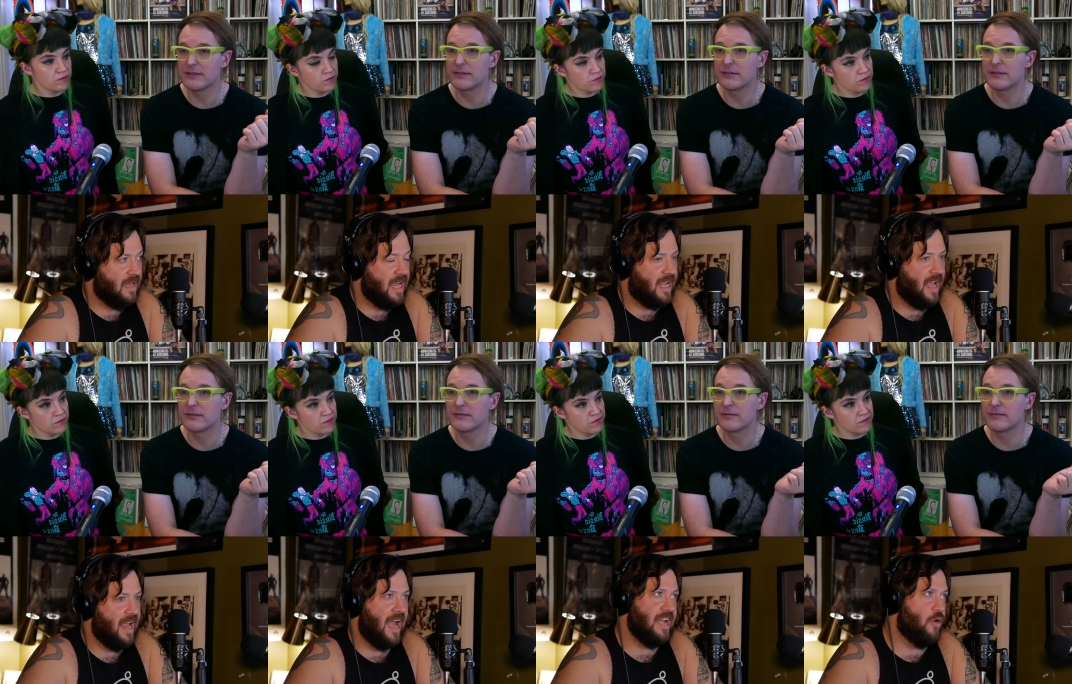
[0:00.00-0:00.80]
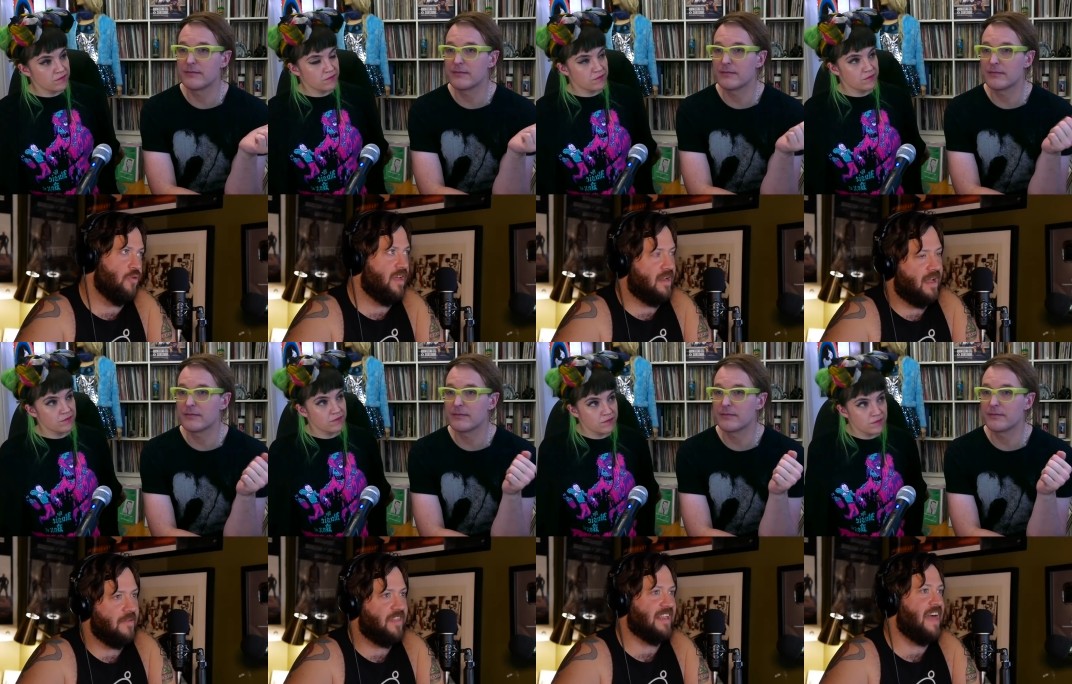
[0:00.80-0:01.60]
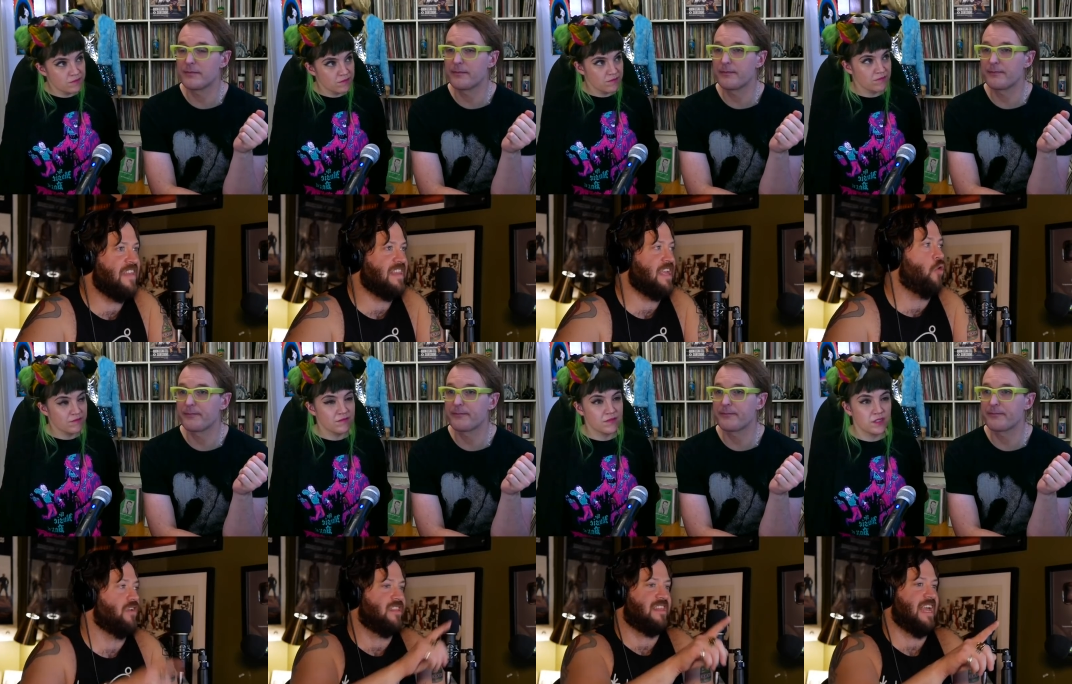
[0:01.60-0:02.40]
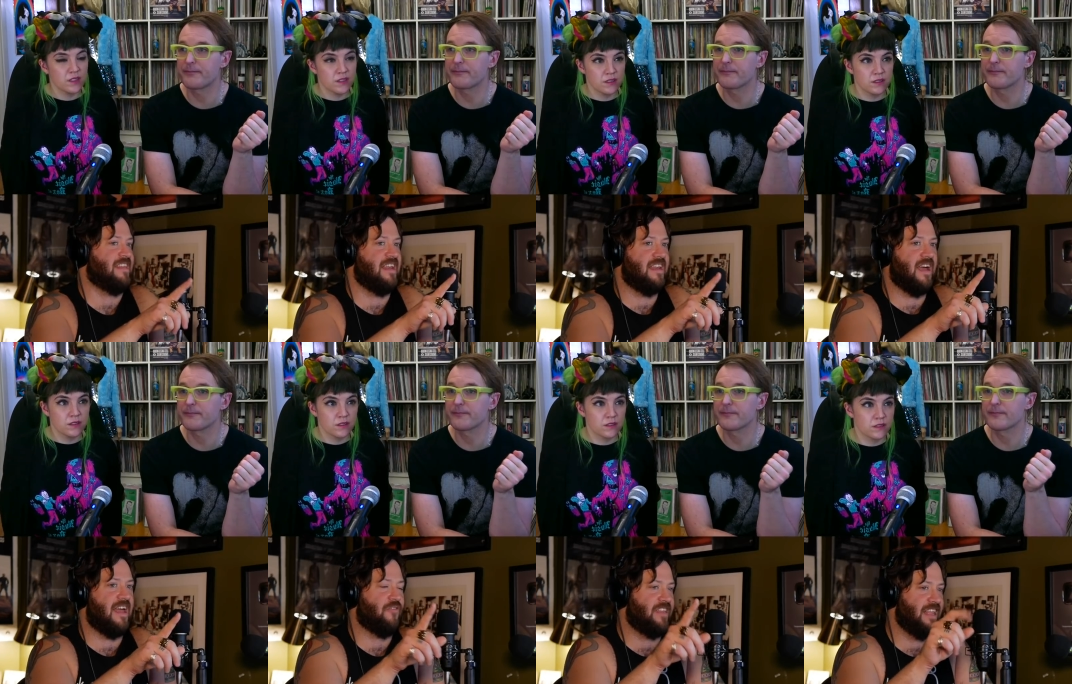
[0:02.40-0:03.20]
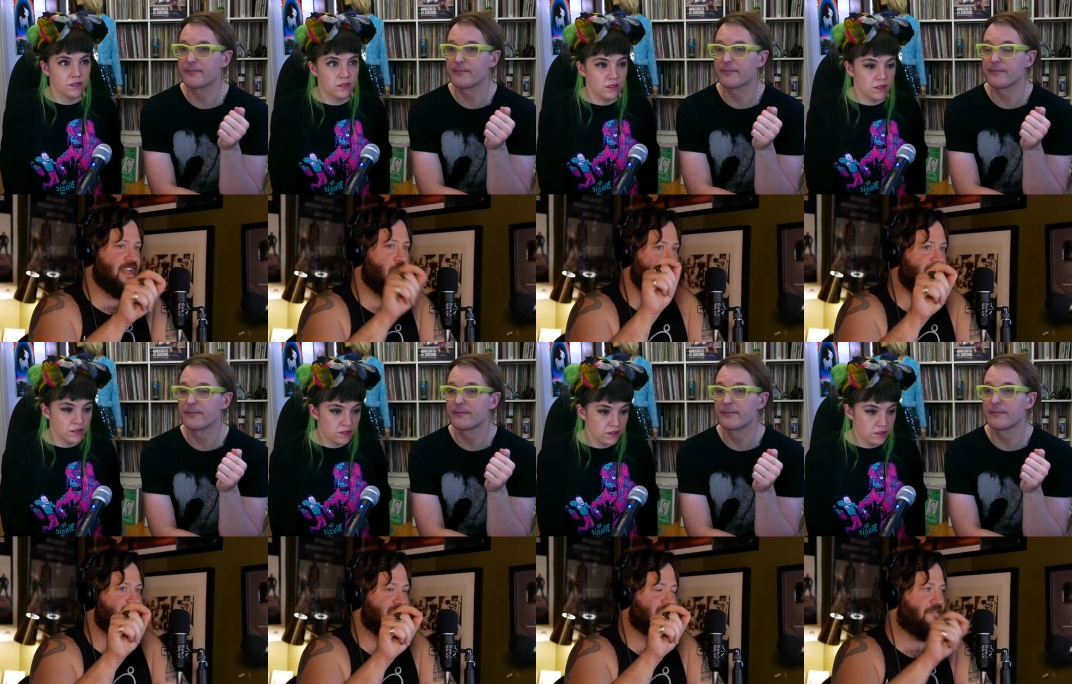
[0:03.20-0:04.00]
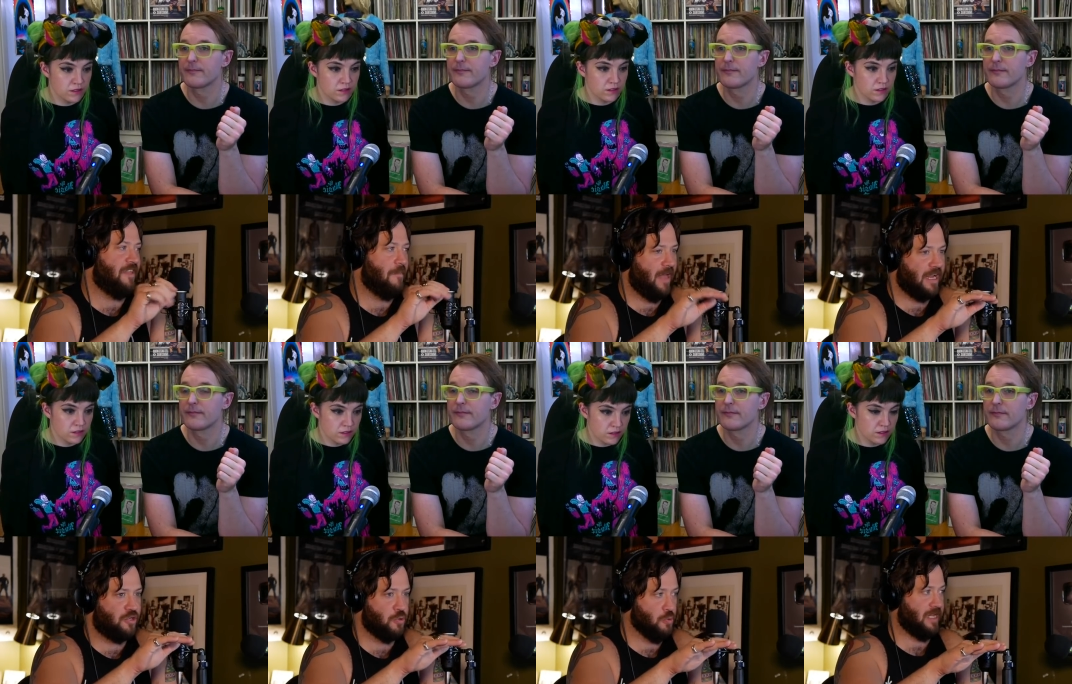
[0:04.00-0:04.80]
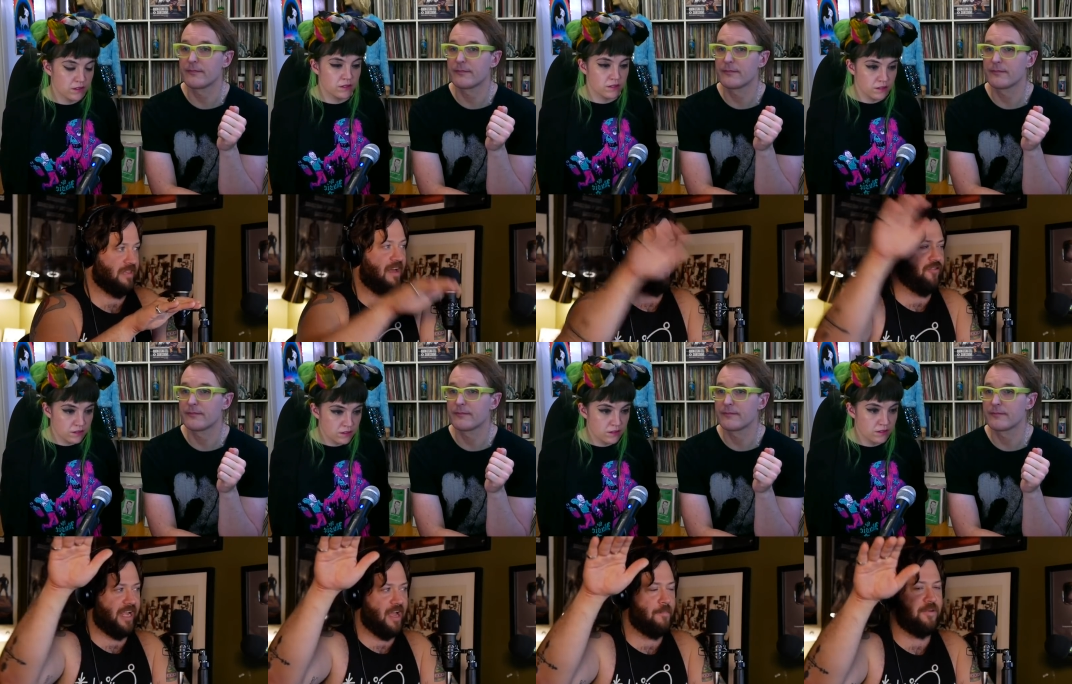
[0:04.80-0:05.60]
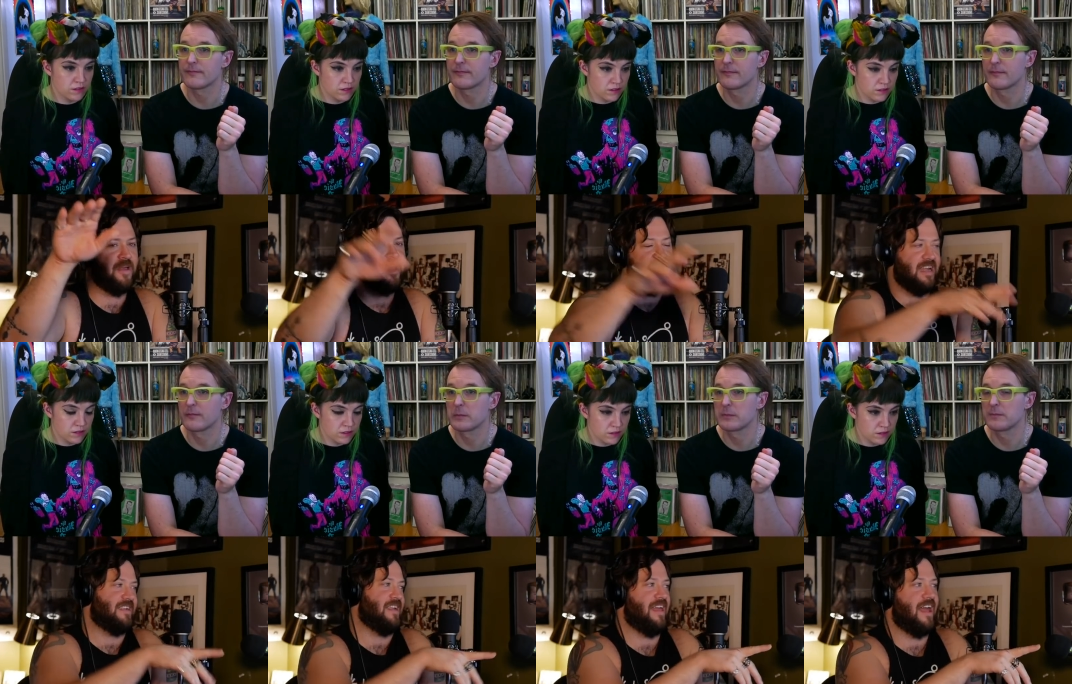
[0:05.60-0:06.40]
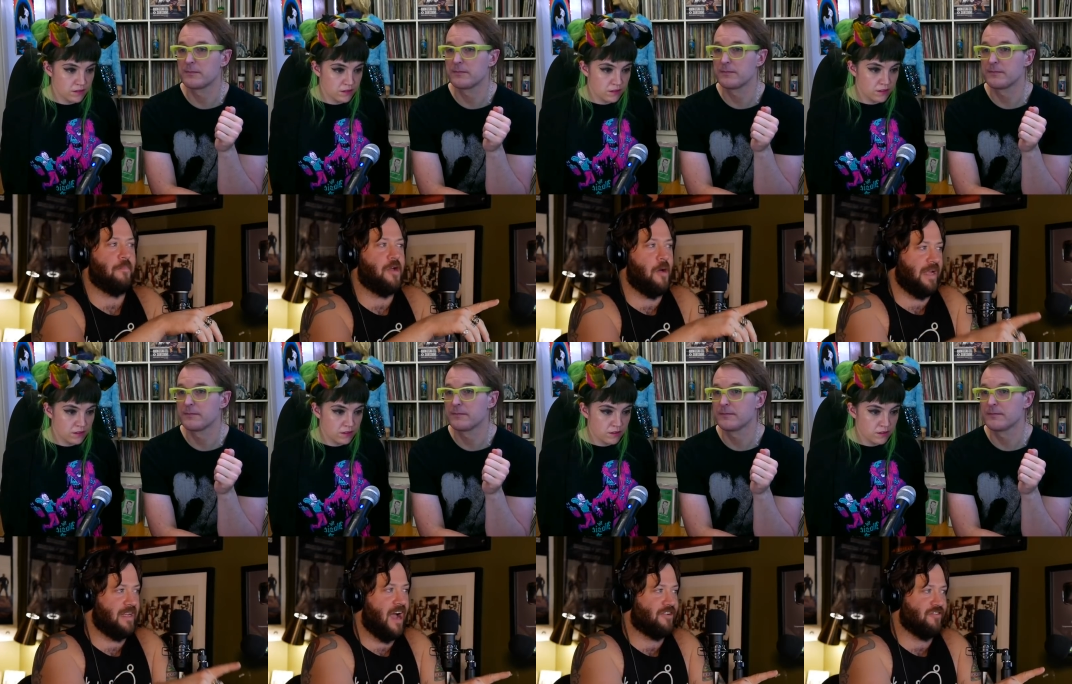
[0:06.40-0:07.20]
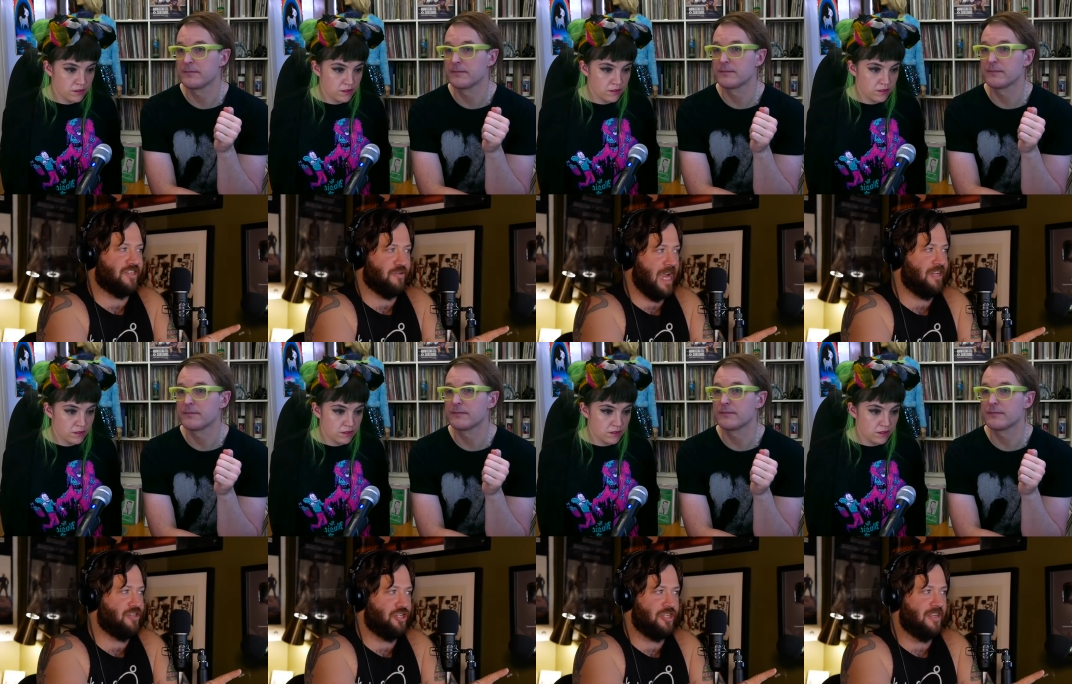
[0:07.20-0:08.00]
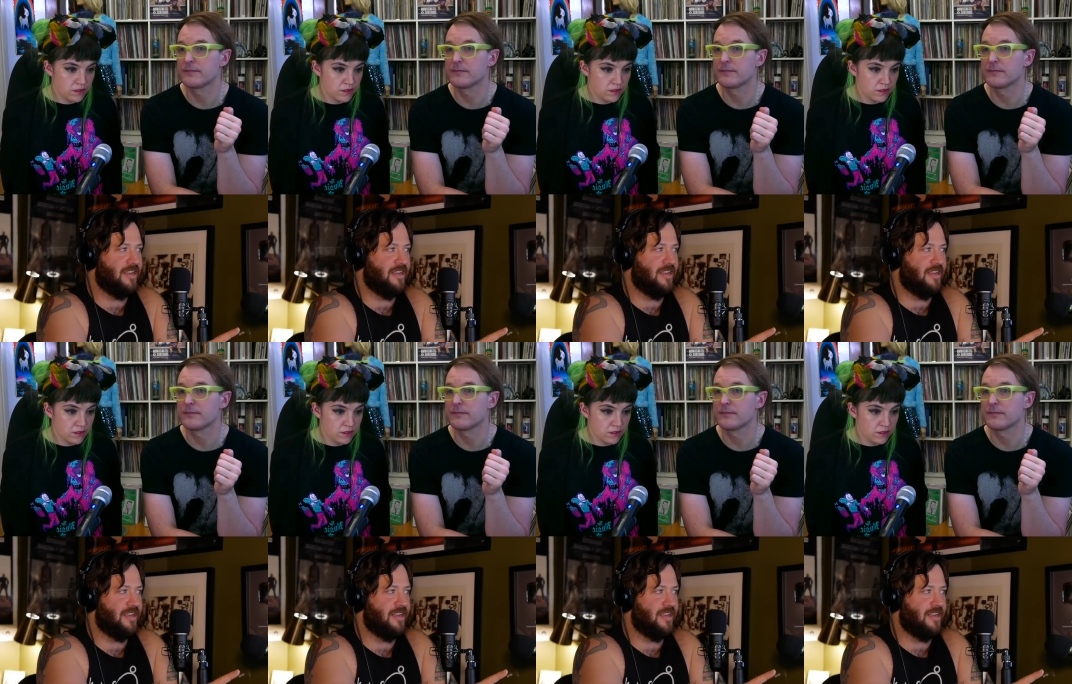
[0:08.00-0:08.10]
Speaker 1: Like, I, I know that I think I think the only thing that I don't think the only instance of them like truly leveling up is in that upcoming Doctor Strange